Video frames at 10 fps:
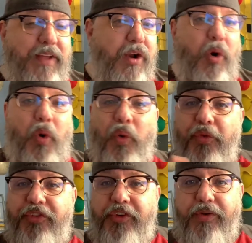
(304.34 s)
got a
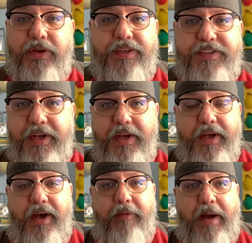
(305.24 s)
whole series
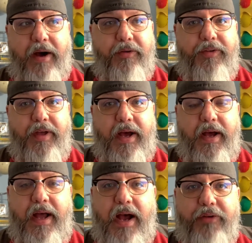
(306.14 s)
about
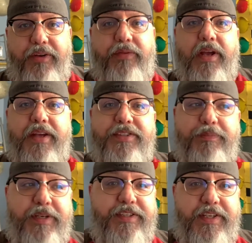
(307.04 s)
how different kinds
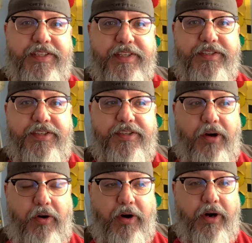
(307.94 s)
of businesses
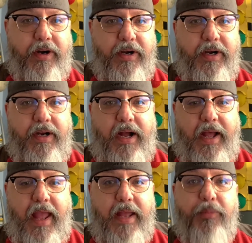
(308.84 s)
are
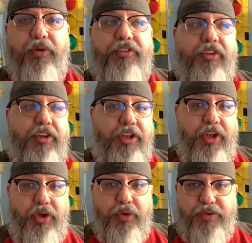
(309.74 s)
able to
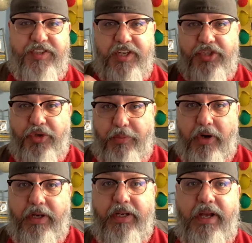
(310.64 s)
use digital
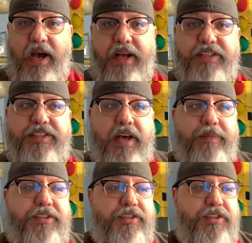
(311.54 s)
marketing
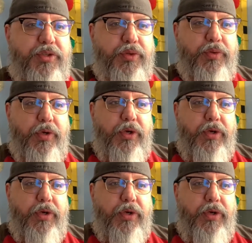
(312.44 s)
concepts to